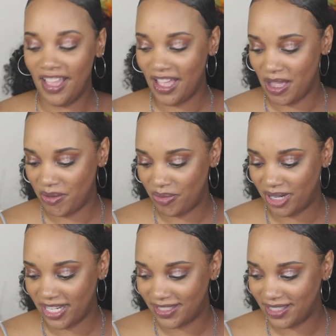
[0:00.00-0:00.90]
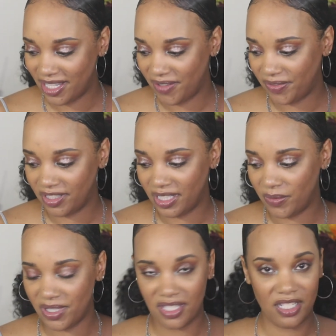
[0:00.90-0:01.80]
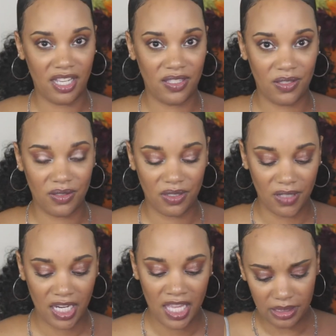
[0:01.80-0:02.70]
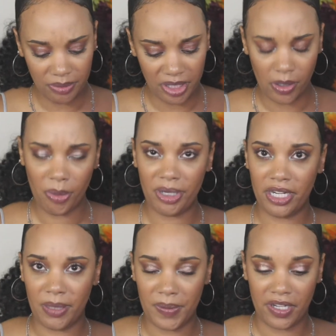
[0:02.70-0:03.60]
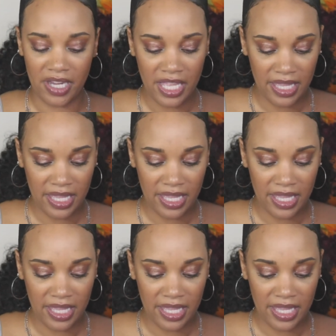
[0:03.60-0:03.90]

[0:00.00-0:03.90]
Um, but I definitely would suggest those three. Let me open it up here.